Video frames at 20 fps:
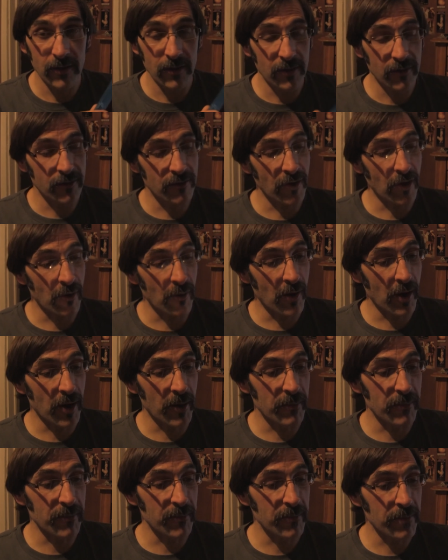
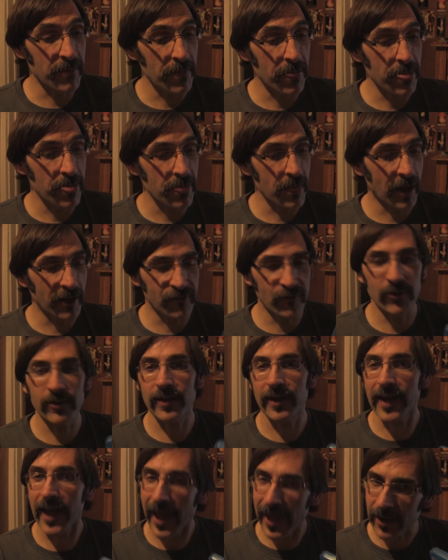So I took
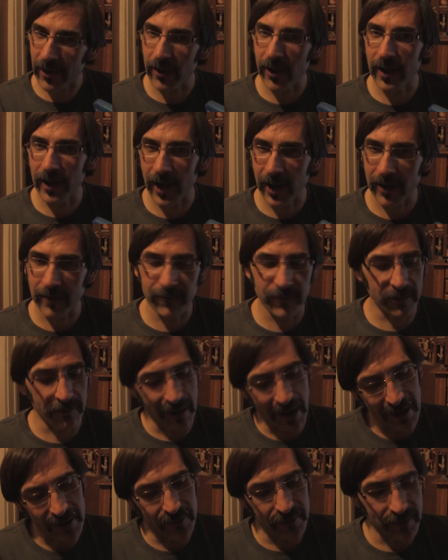the catalog out. I figure
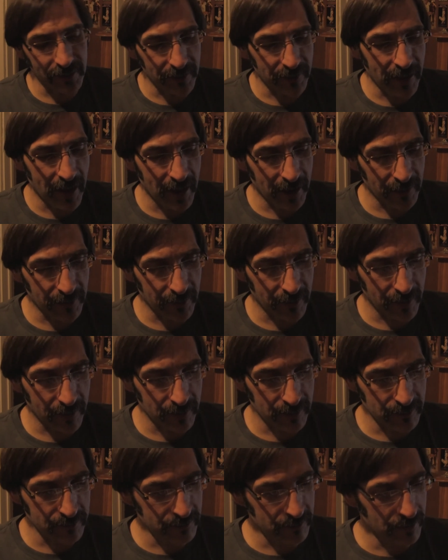I don't need that in
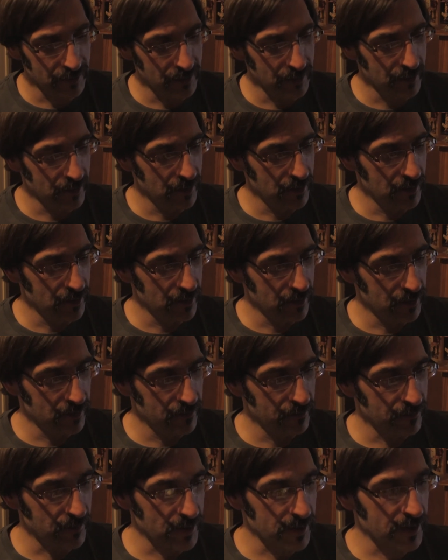there.
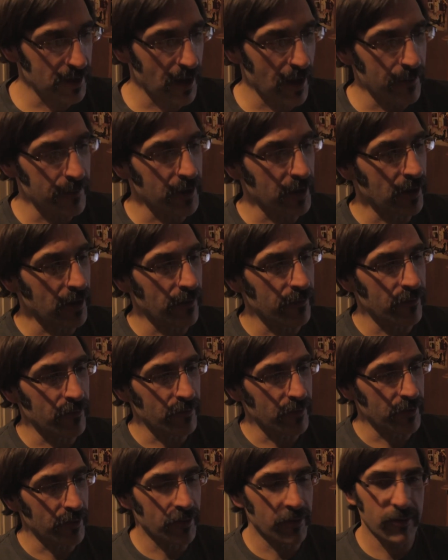But yeah, but it comes
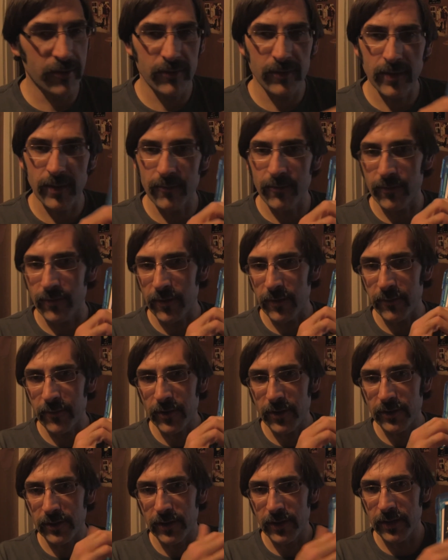with a
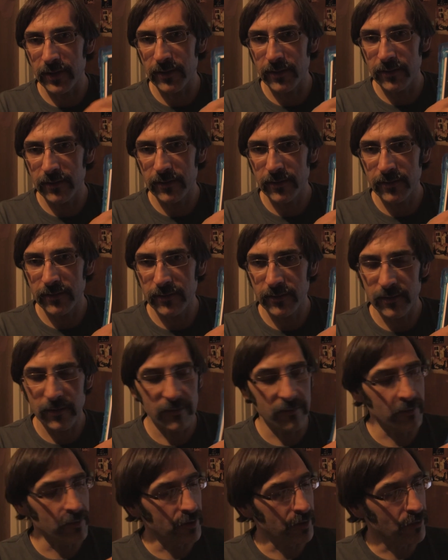booklet.
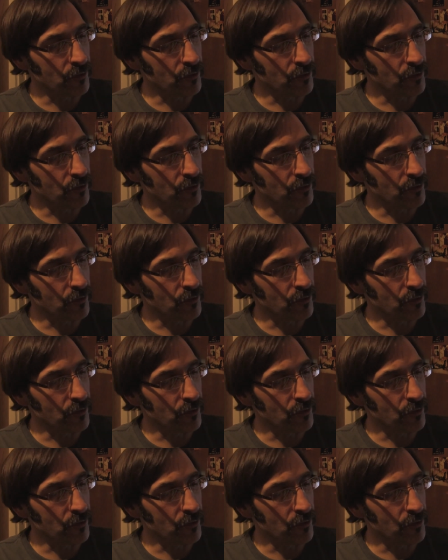Really